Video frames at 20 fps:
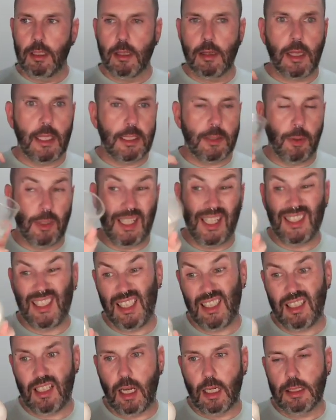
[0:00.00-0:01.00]
This one I
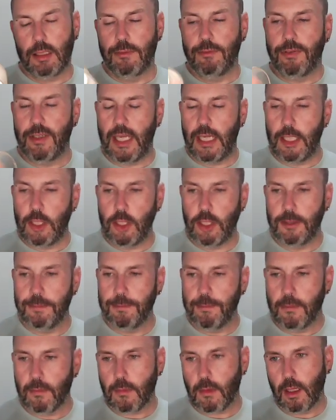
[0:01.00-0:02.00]
did start and finish.
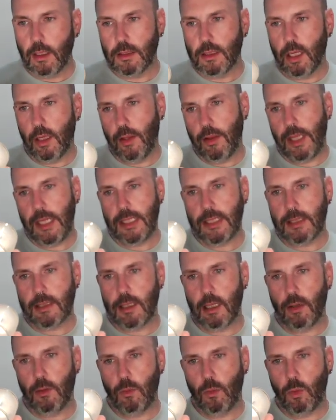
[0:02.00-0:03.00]
So
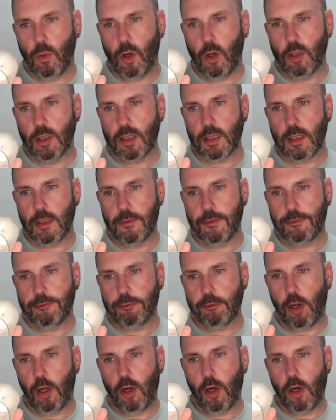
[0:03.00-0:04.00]
this was
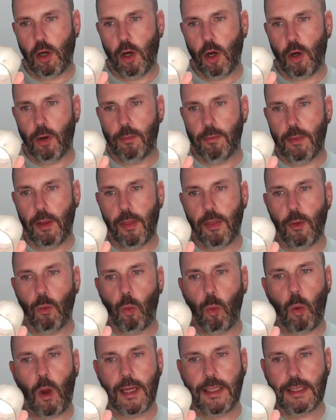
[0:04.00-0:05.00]
from the
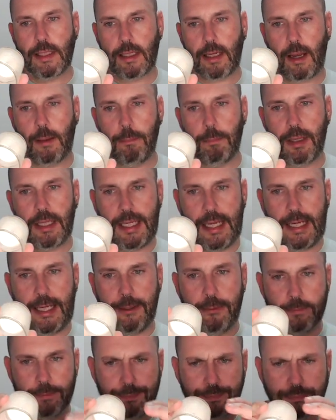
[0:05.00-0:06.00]
White
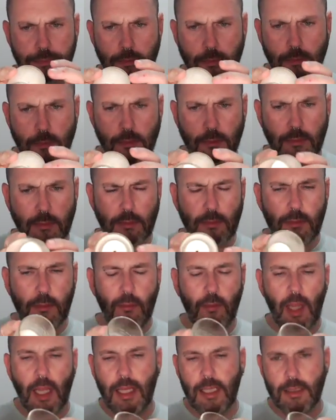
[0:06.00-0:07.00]
Company,
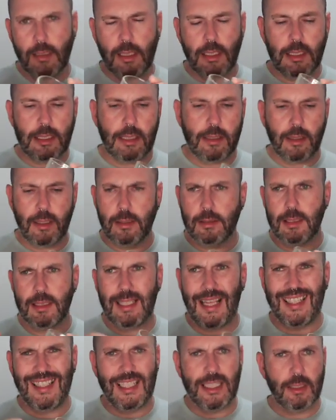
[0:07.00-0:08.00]
and the
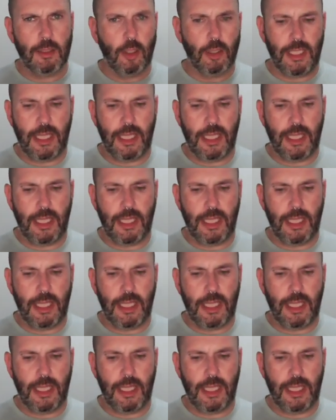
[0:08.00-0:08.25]
scent isn't on